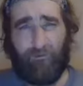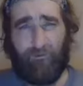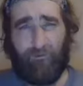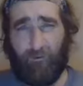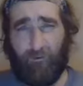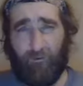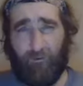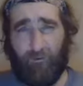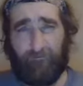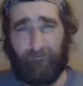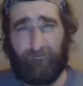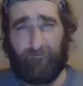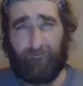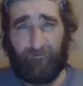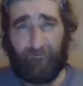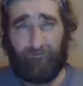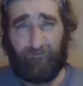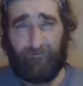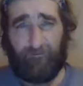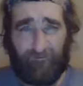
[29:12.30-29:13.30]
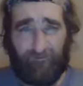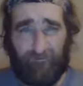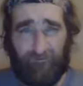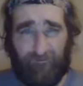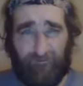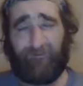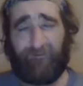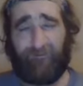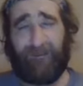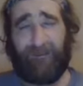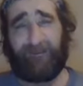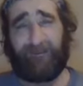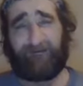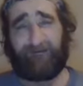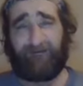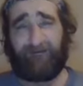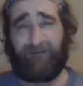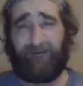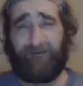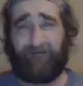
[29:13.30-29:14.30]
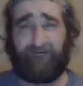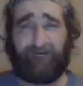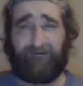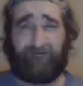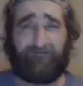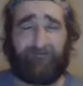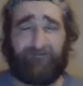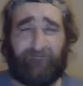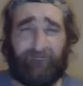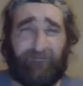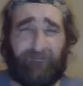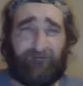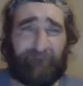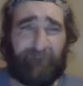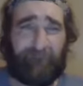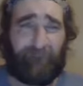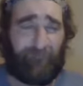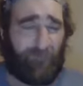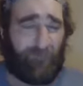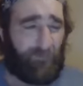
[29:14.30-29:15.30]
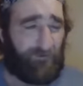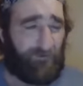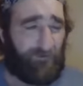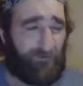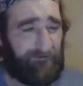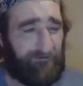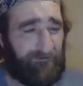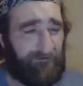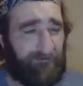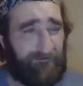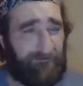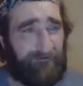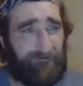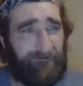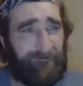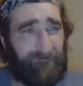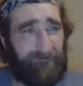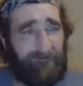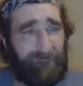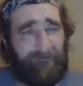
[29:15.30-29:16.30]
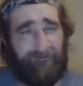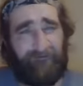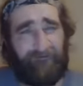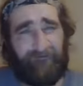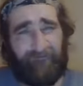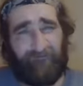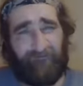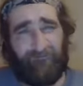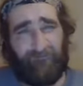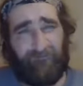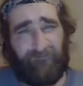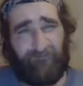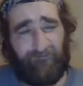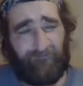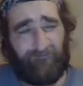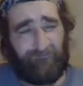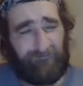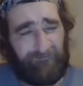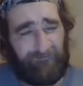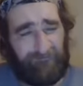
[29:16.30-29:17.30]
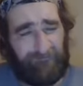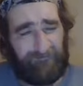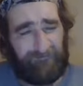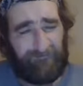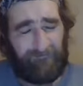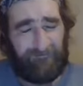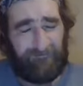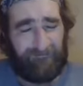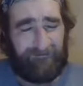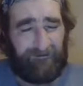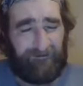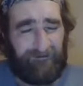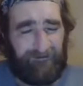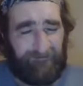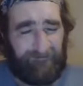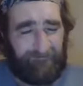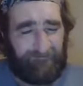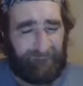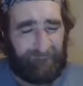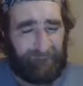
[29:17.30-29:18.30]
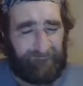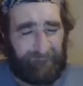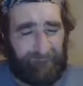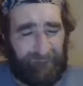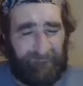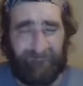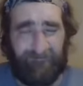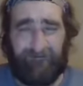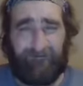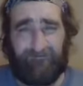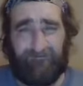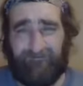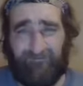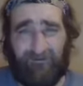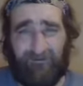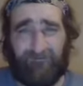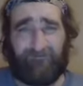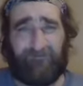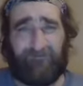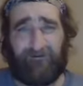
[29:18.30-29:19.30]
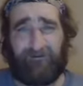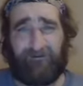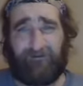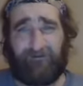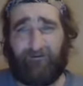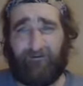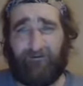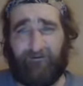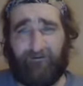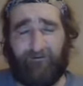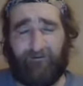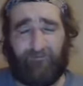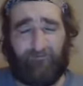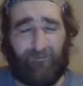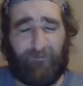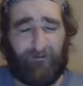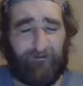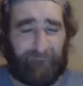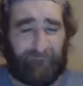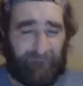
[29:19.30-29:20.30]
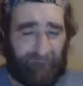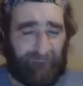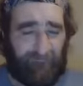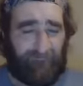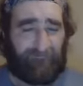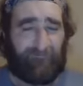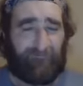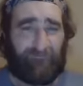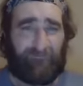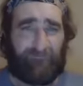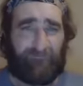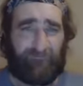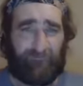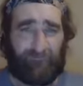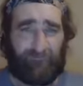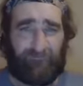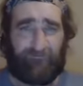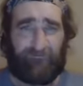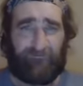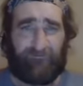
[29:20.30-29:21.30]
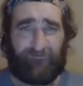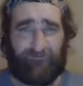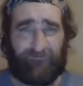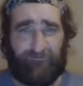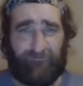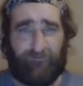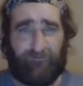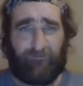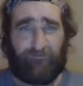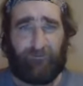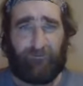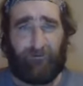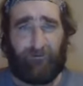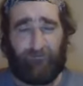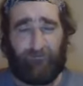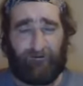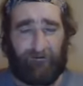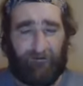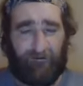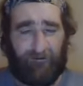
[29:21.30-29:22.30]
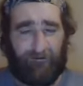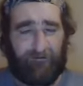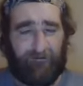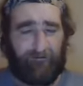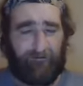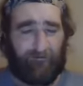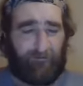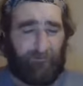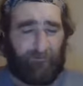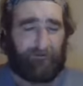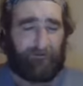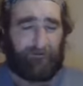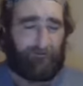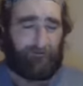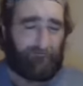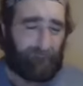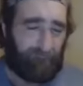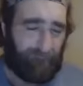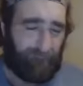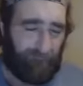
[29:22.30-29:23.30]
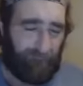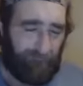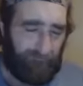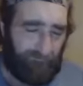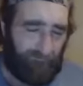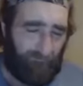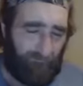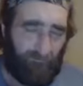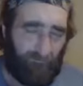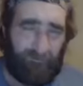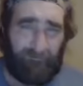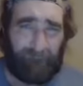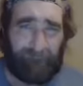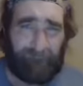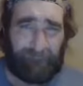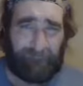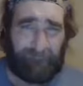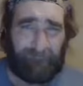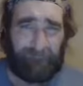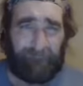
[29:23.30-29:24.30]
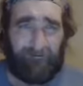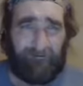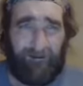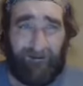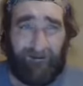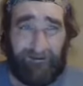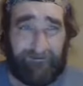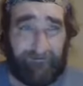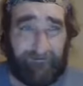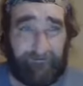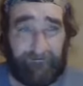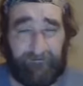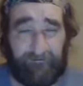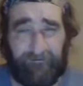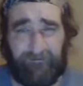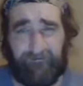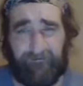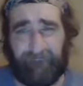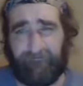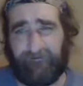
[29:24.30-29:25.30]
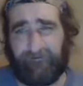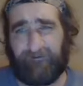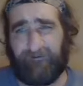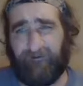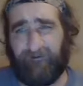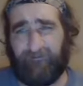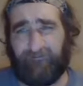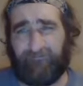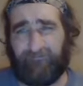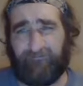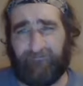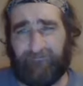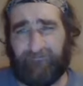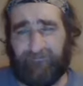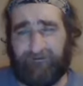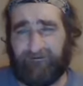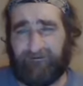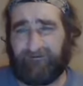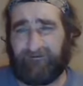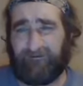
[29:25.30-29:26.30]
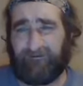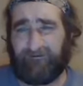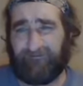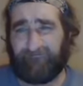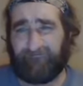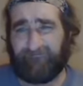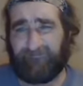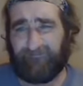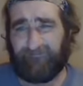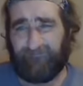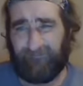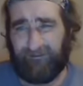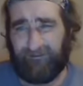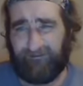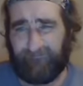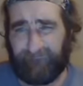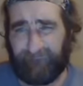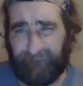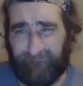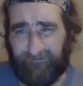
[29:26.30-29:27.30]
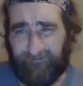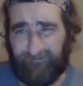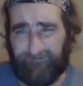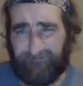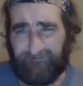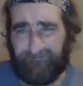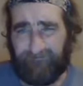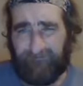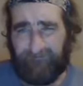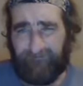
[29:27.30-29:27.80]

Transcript: or slip back down to that 4D. So again, it doesn't occur, but this is to assist you going higher quicker, whatever I can give and others can give to that effect.